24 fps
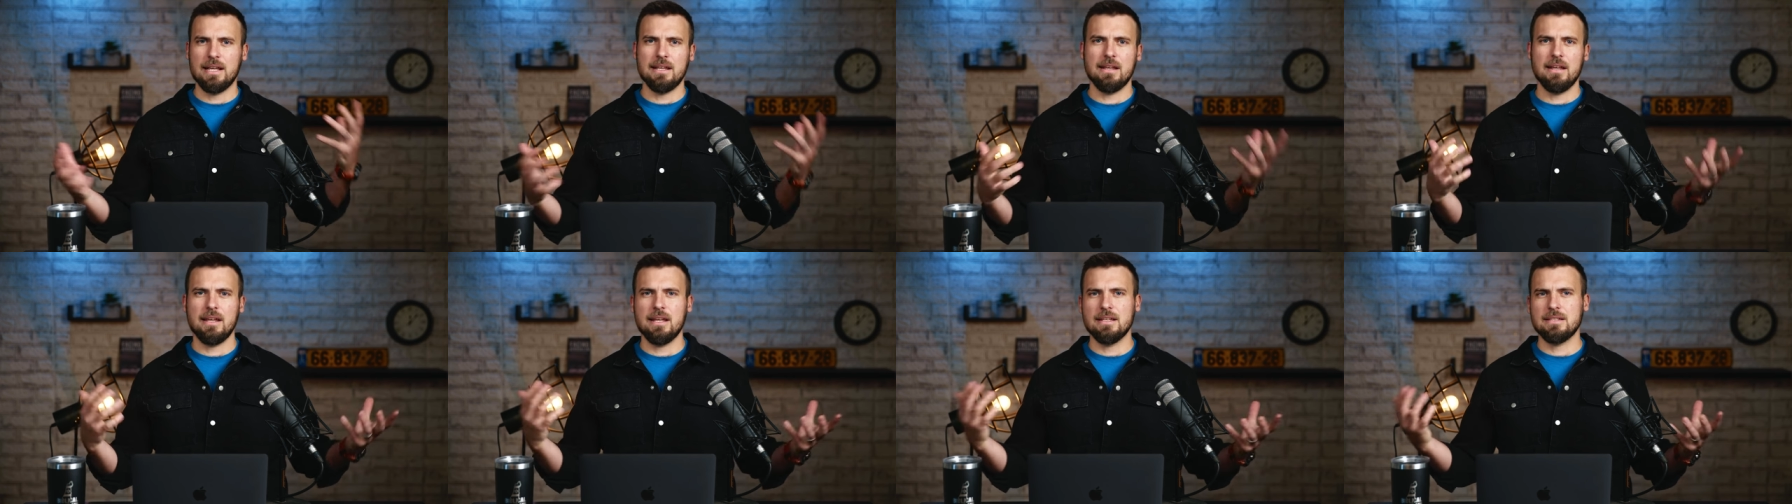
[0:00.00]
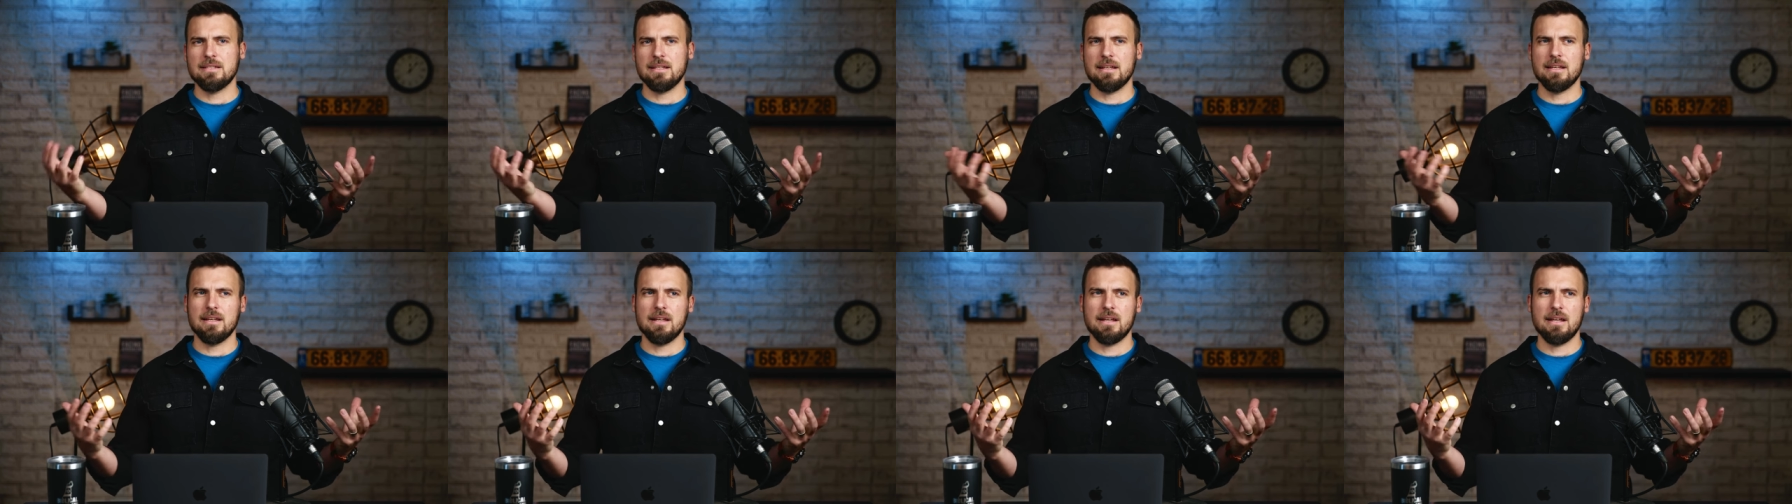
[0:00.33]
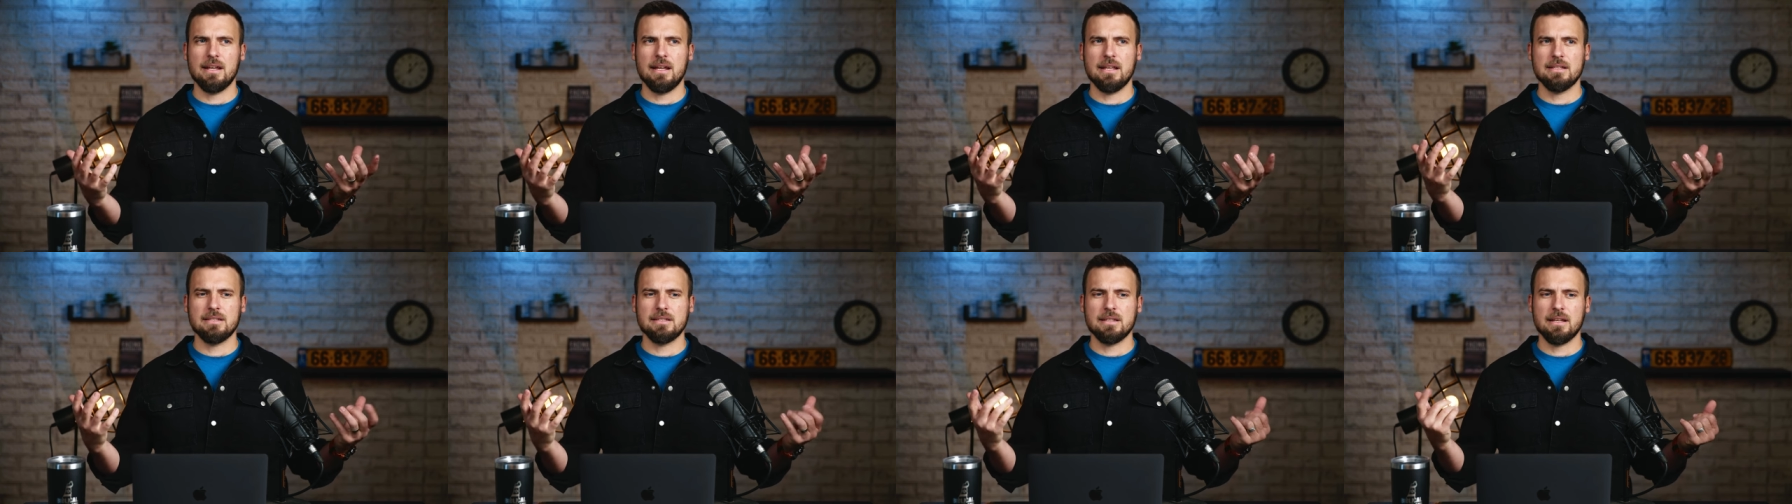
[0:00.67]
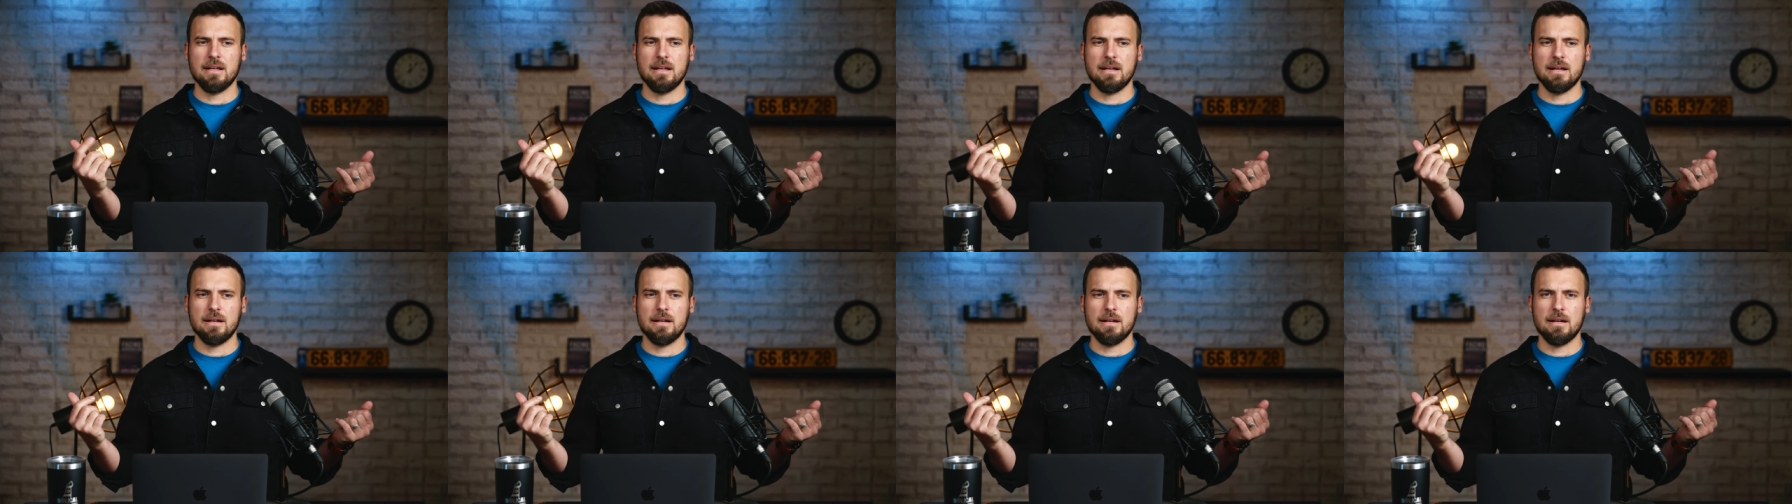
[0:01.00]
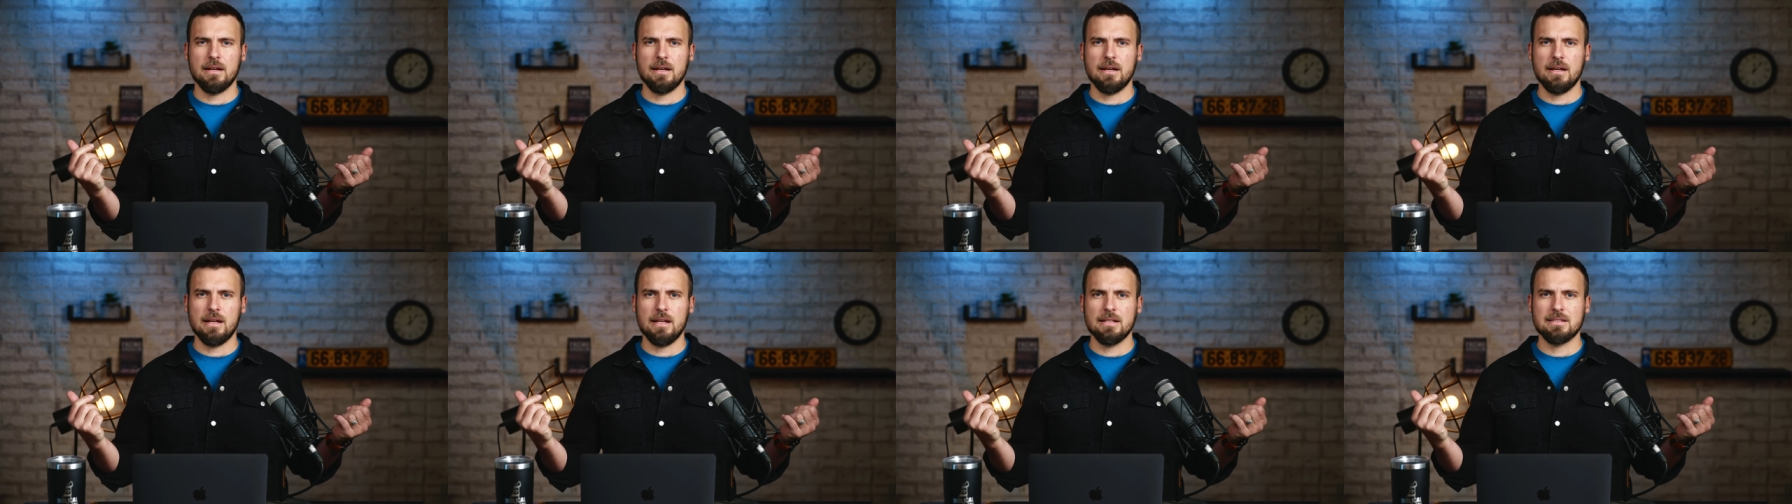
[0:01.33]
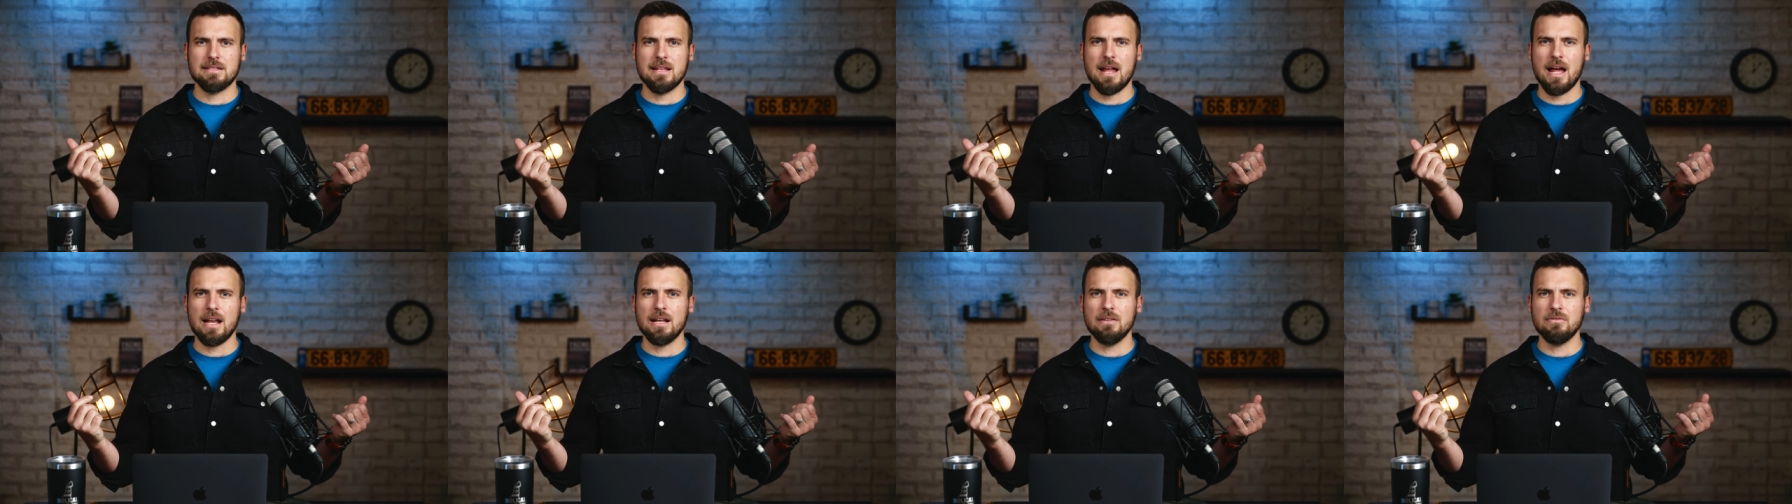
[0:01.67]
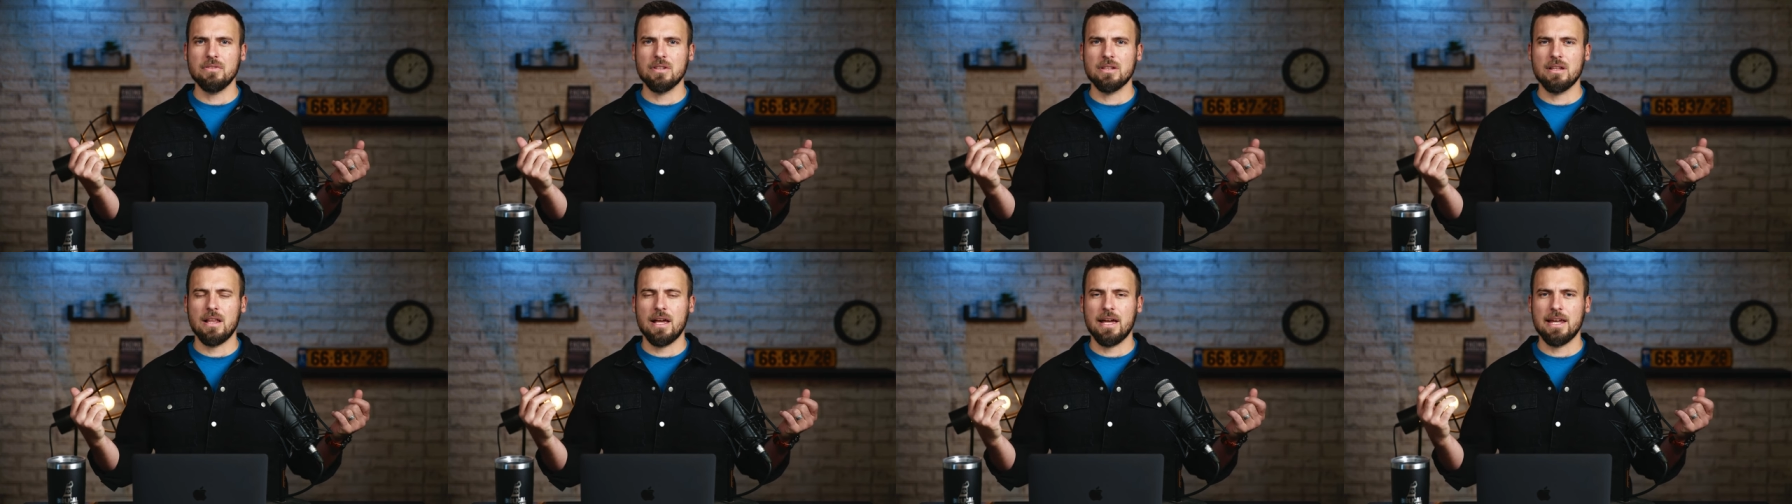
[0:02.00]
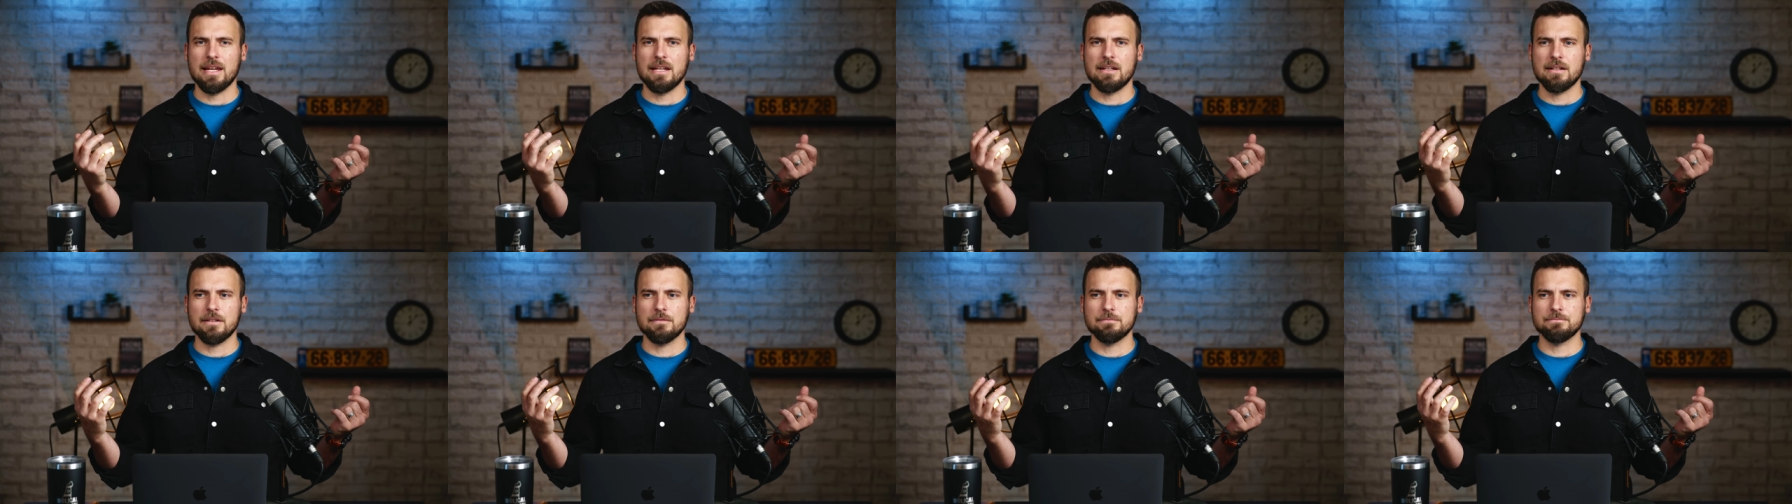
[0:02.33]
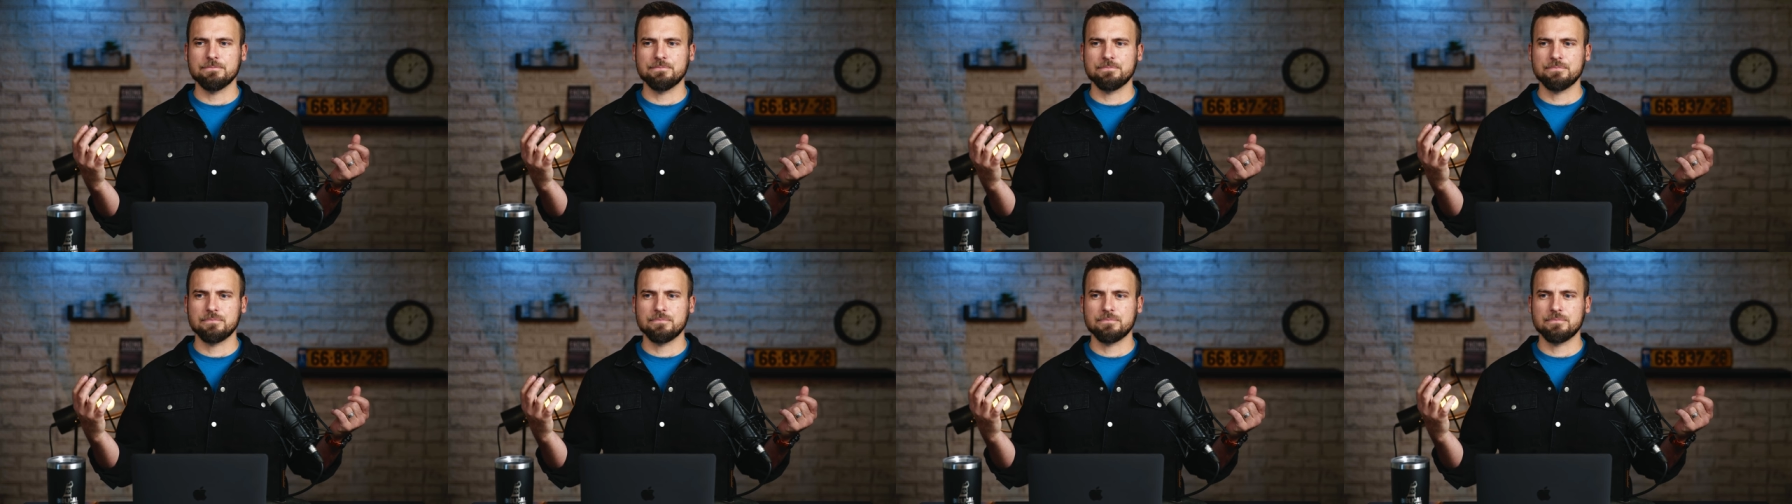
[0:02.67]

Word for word: it, it's a, it's a, it's not even like,